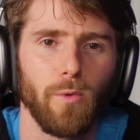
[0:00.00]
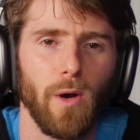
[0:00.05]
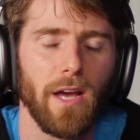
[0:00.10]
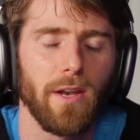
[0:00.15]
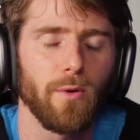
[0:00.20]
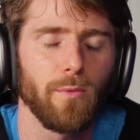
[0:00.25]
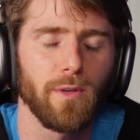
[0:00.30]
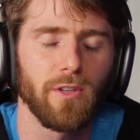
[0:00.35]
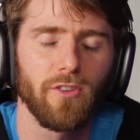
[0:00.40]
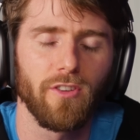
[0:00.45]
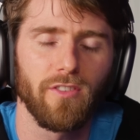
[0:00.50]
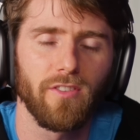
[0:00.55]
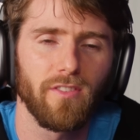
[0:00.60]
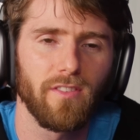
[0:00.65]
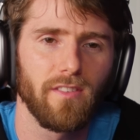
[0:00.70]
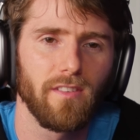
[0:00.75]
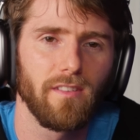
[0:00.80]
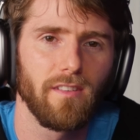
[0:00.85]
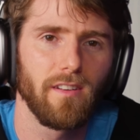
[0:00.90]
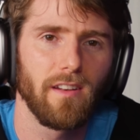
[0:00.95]
Why don't we just
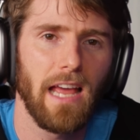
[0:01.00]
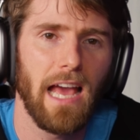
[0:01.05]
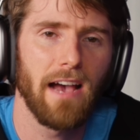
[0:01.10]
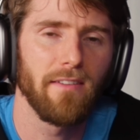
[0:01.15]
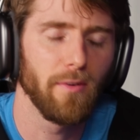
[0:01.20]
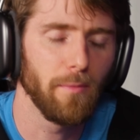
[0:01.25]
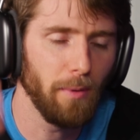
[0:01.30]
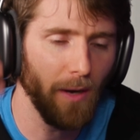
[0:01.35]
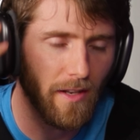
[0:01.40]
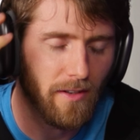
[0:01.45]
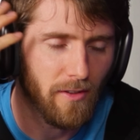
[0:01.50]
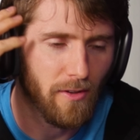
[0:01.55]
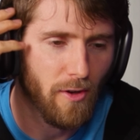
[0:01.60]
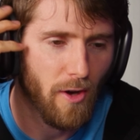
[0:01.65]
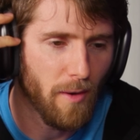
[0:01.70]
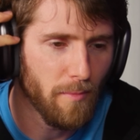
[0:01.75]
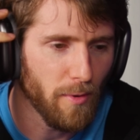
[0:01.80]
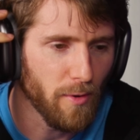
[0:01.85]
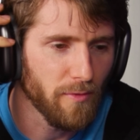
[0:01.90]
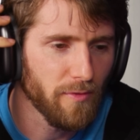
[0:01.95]
have a button
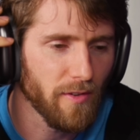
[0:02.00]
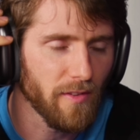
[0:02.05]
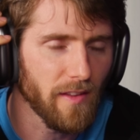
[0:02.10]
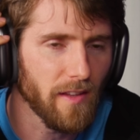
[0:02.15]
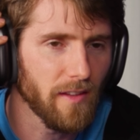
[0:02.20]
combo for